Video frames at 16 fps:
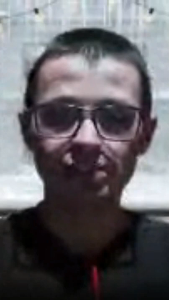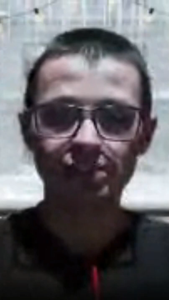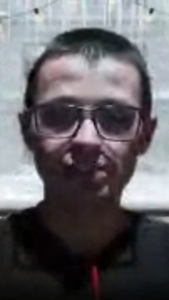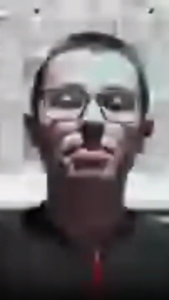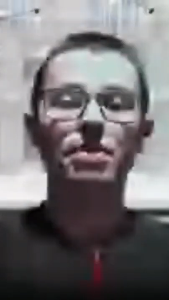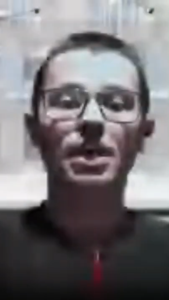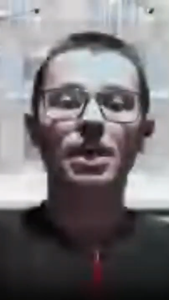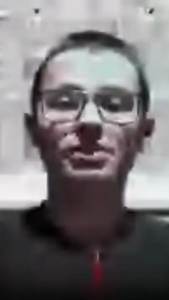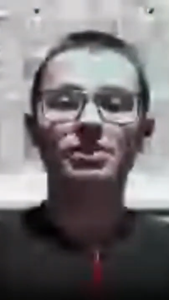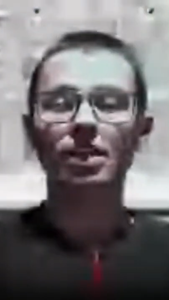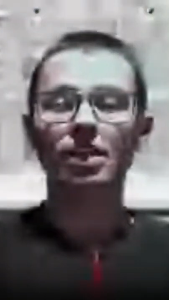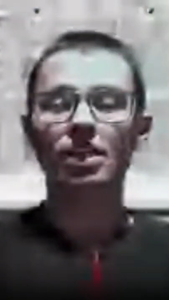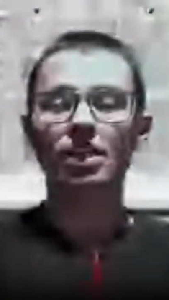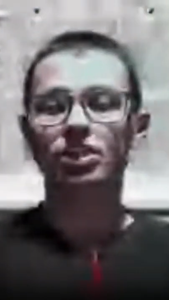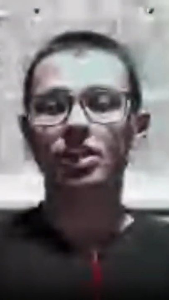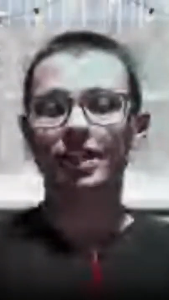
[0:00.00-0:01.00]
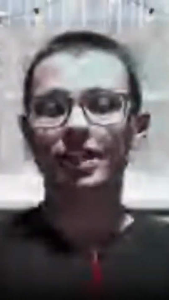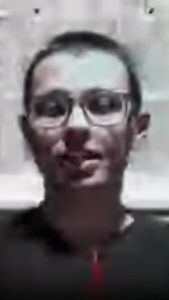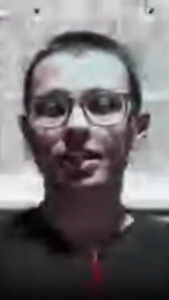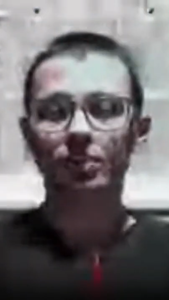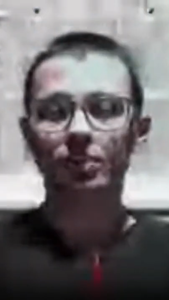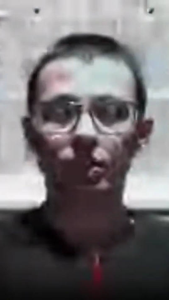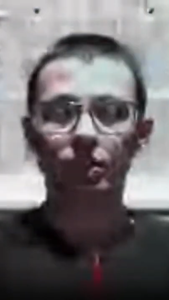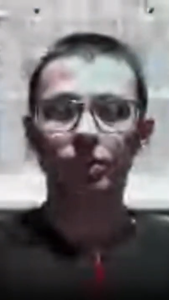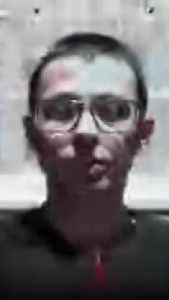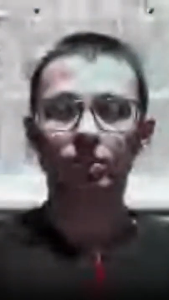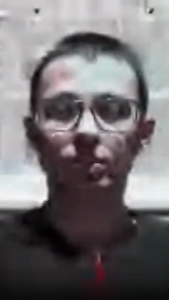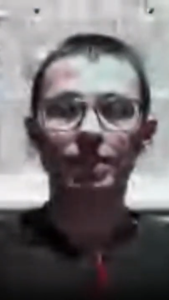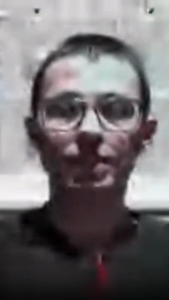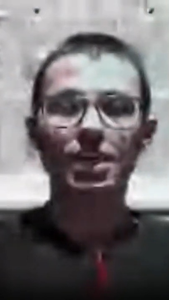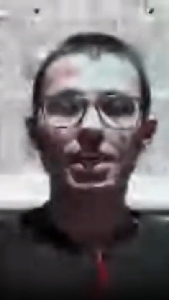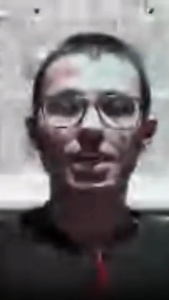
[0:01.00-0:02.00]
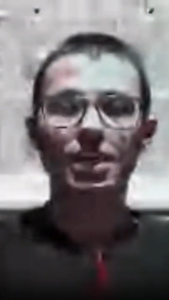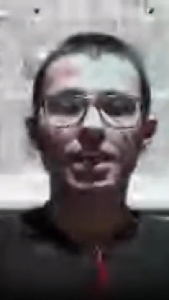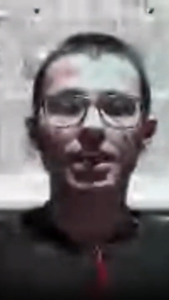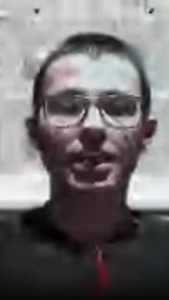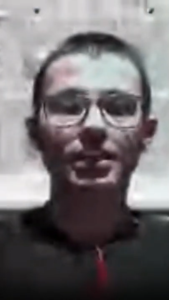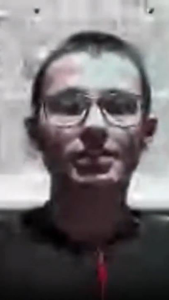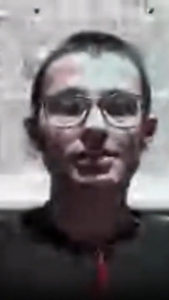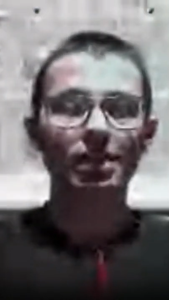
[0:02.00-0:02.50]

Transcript: here just to practice English again with you.